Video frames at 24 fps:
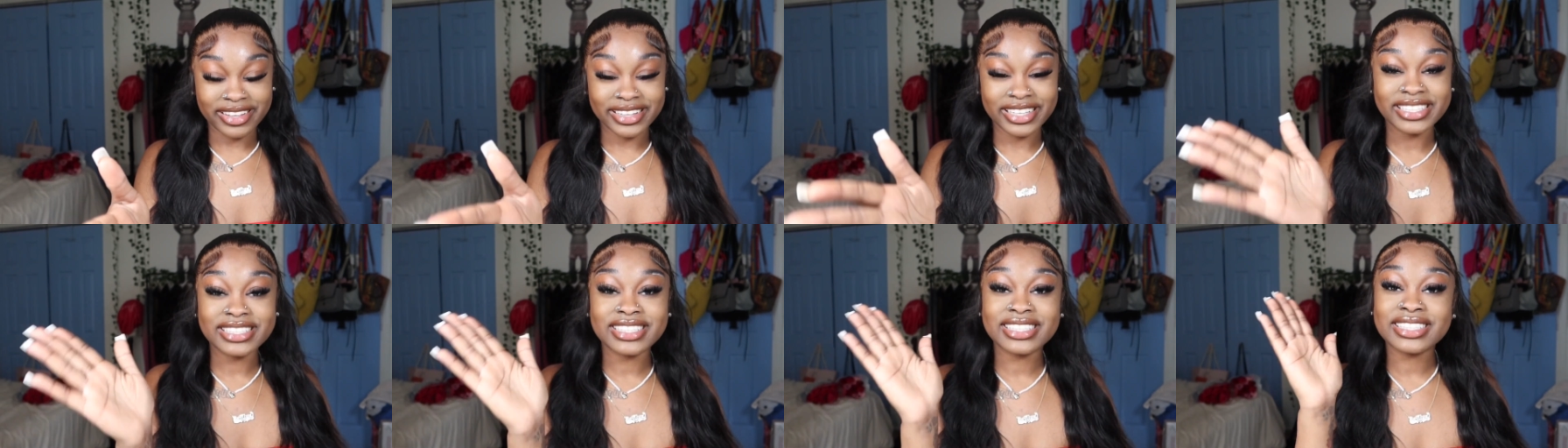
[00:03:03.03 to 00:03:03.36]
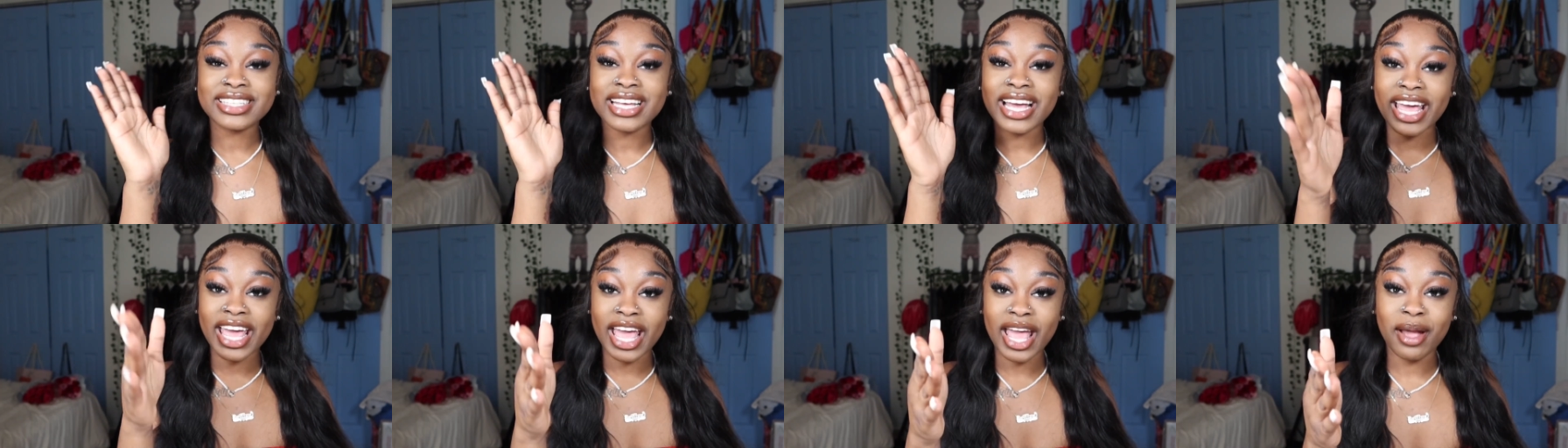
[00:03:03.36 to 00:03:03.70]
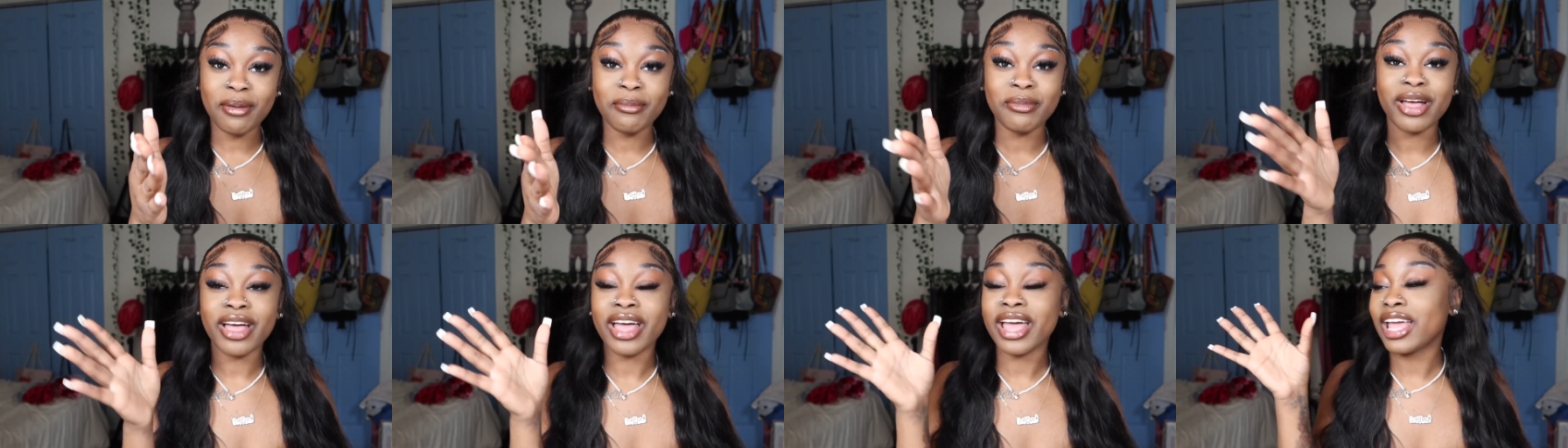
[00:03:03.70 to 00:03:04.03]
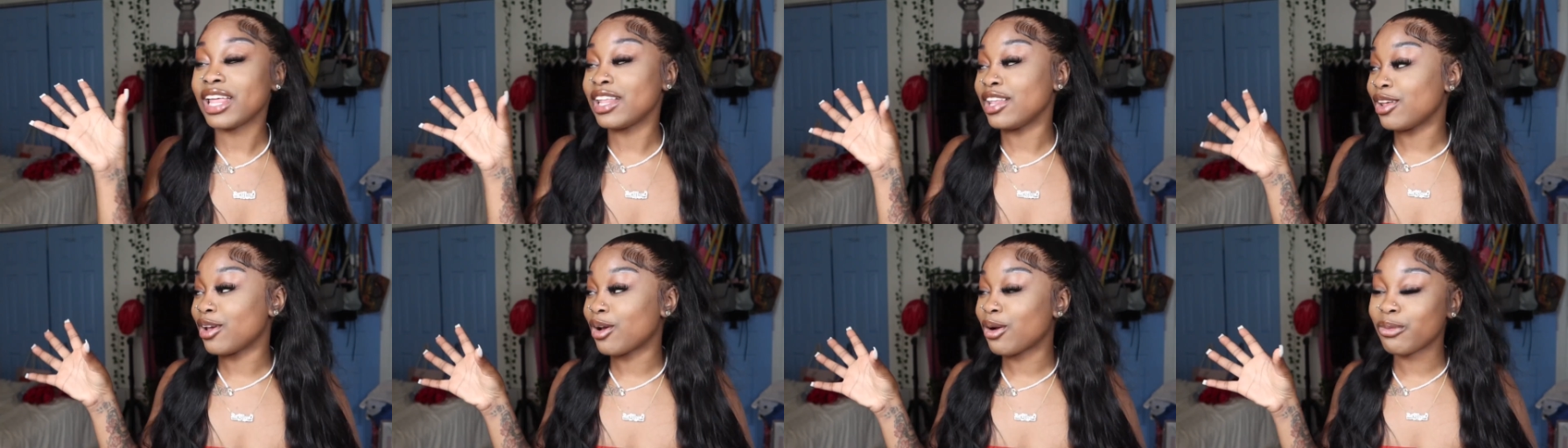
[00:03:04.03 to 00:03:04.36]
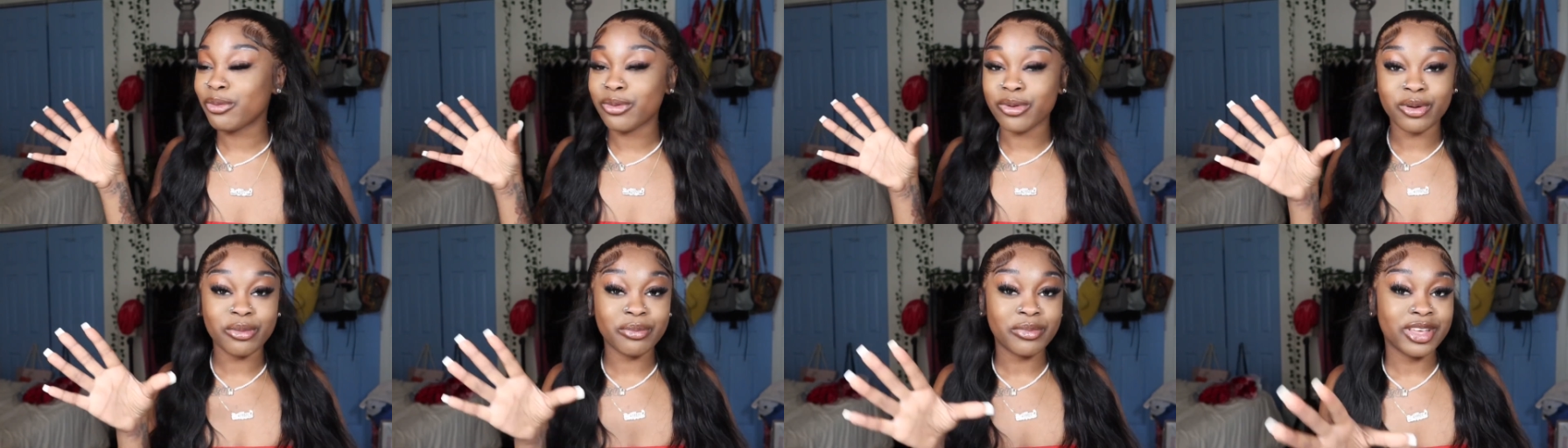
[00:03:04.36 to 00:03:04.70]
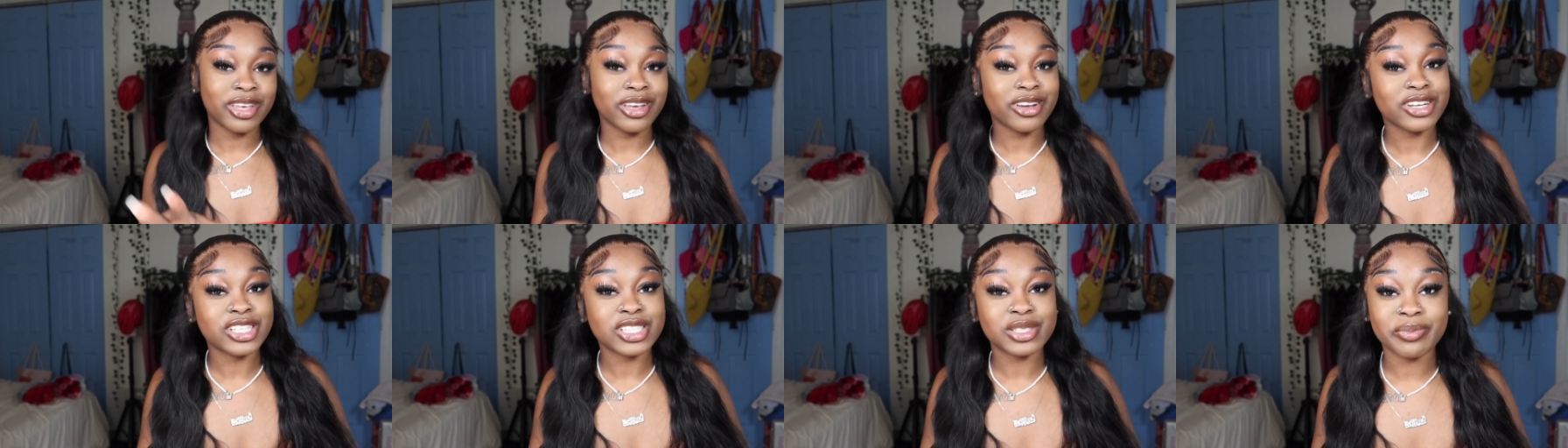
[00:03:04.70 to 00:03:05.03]
this is a camera in your room
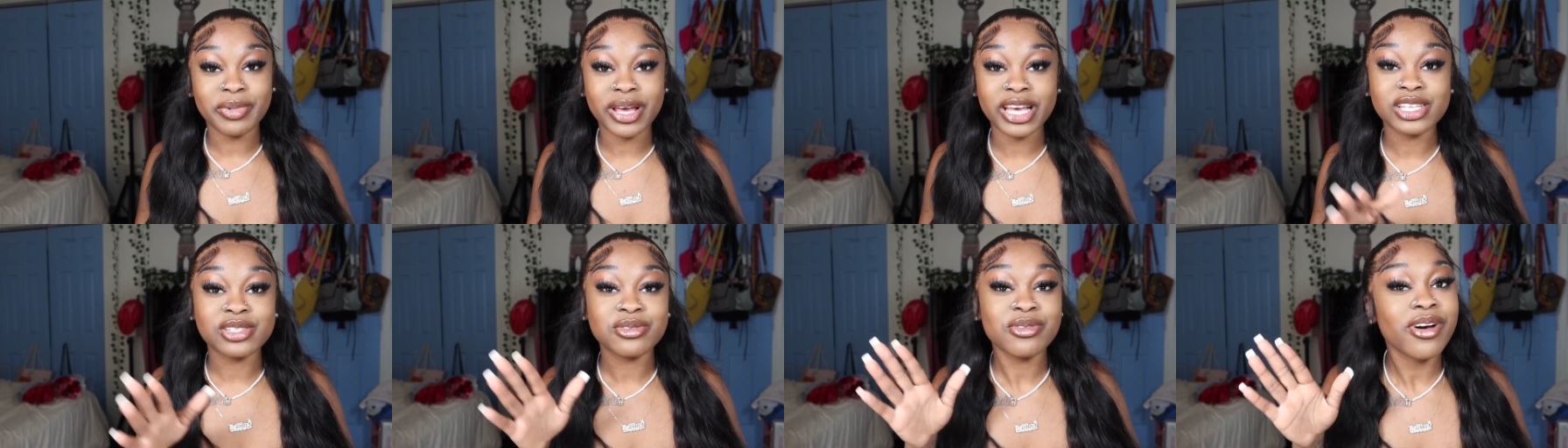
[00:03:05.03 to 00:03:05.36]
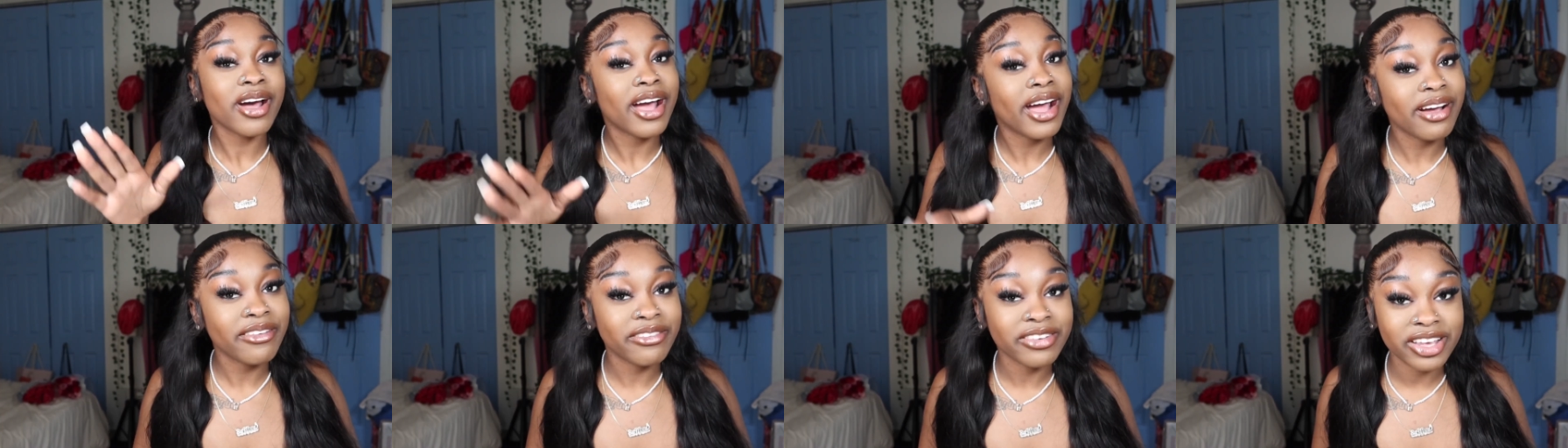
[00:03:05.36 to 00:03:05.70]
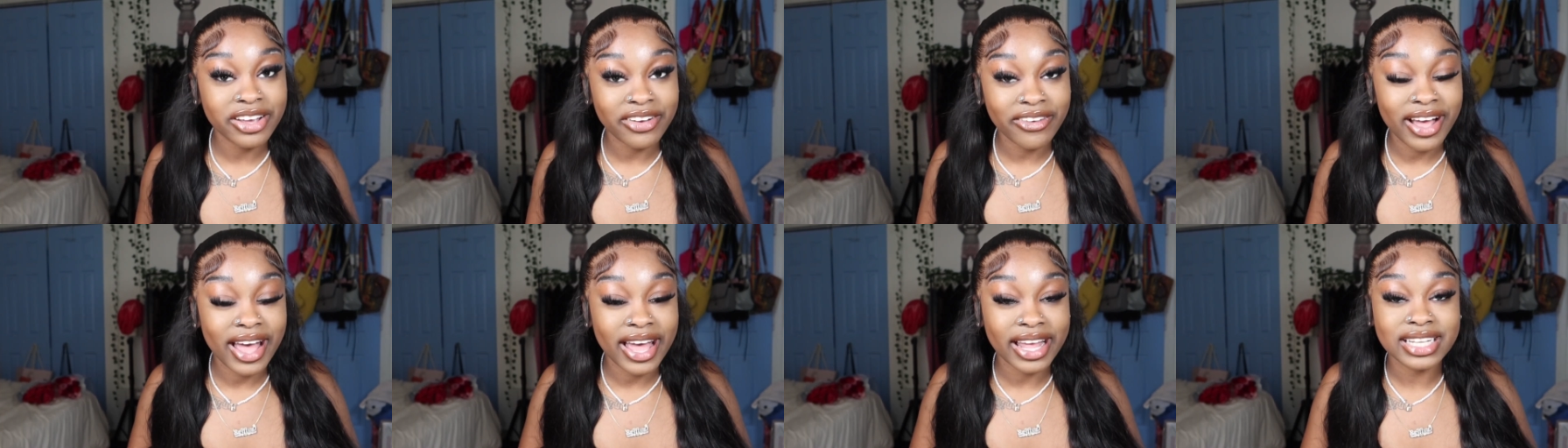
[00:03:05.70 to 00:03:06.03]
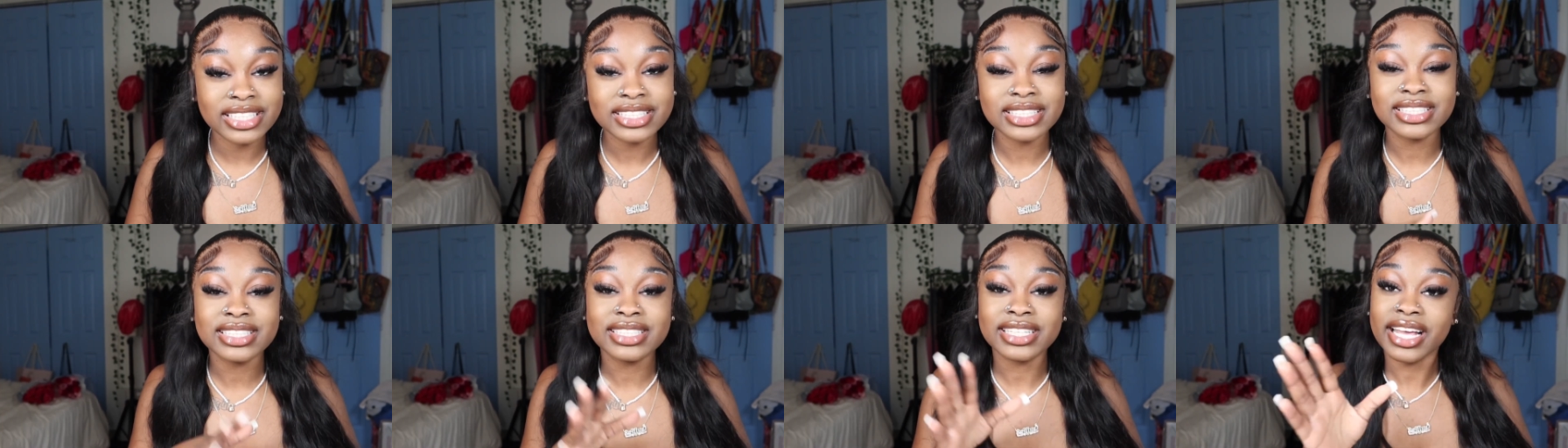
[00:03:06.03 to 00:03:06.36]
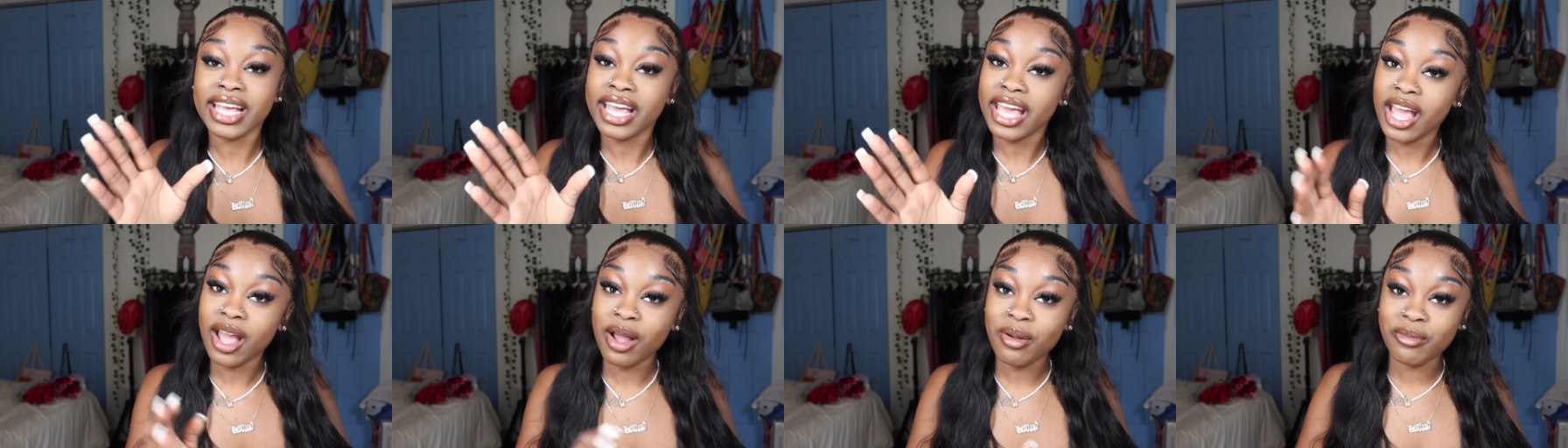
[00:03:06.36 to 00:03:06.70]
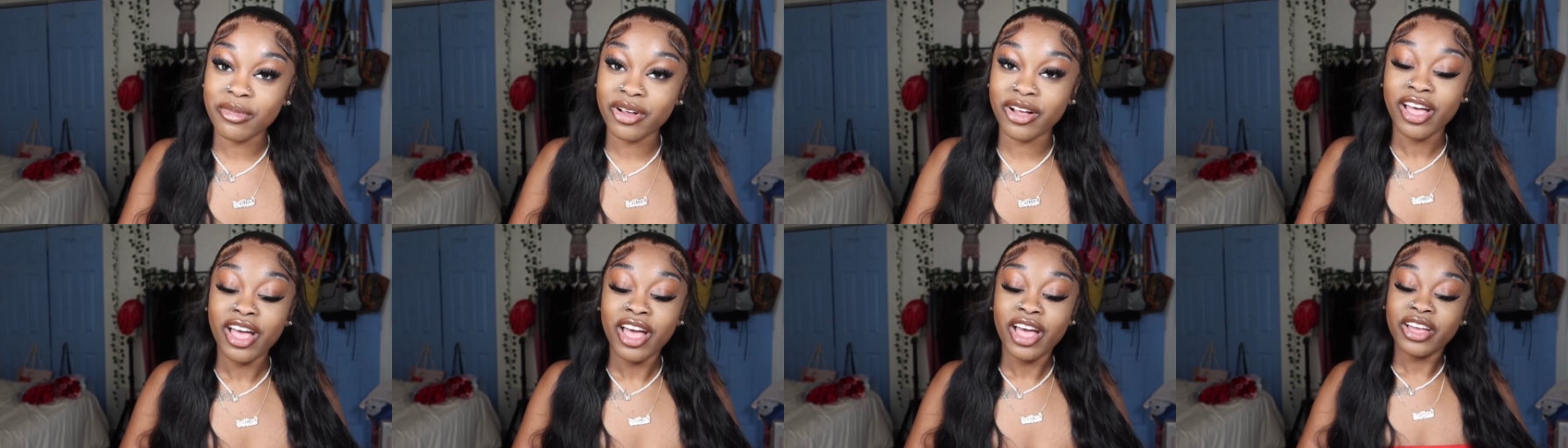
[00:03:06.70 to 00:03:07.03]
in your space wherever you're at this is a
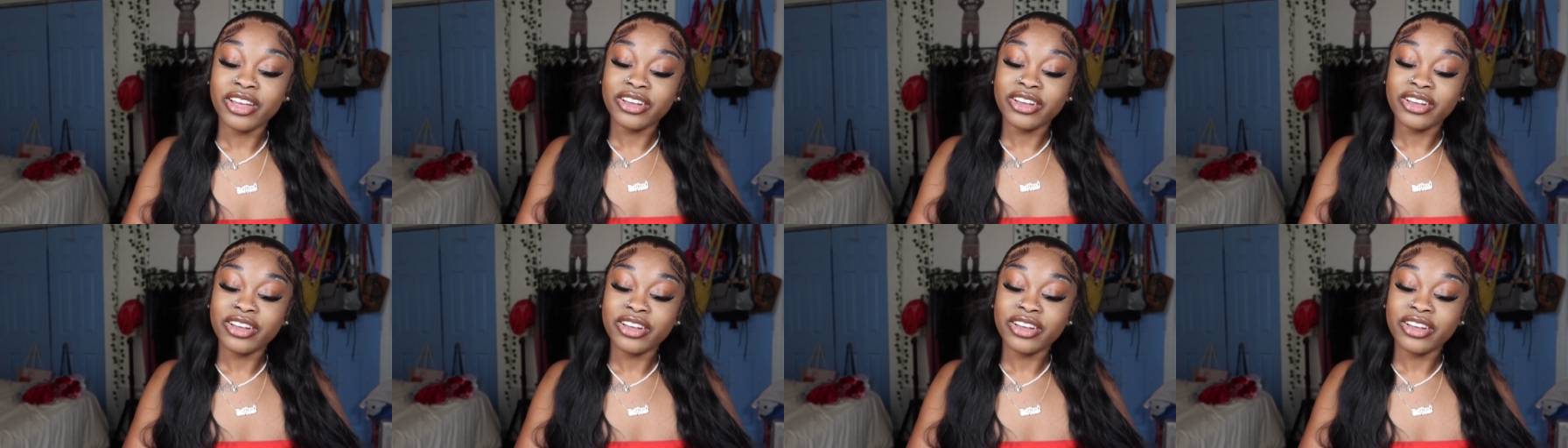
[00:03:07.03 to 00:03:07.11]
camera